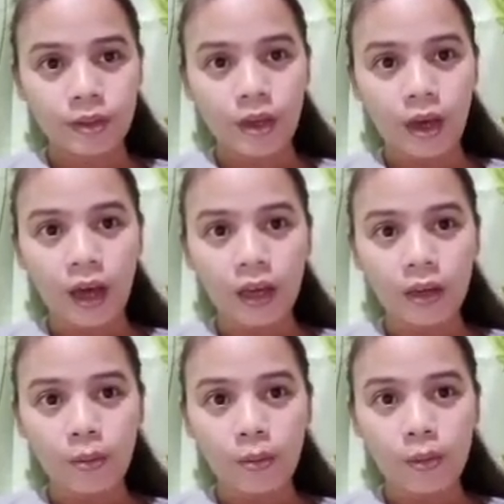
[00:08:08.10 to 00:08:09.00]
I
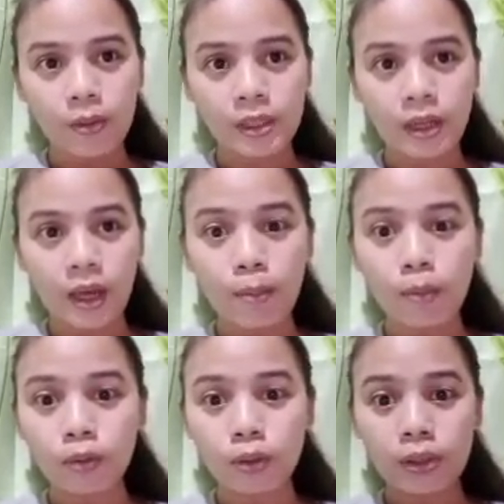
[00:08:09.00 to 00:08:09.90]
wasn't
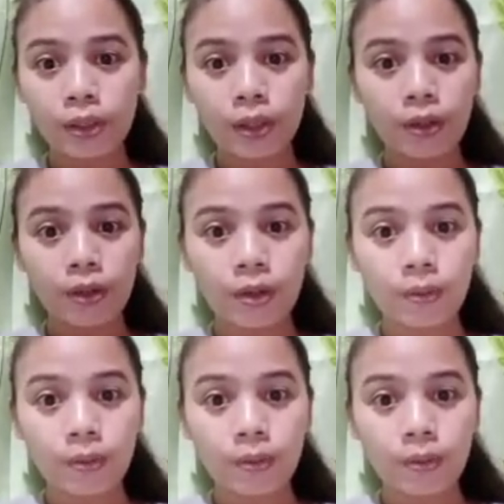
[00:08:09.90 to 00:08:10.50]
able to,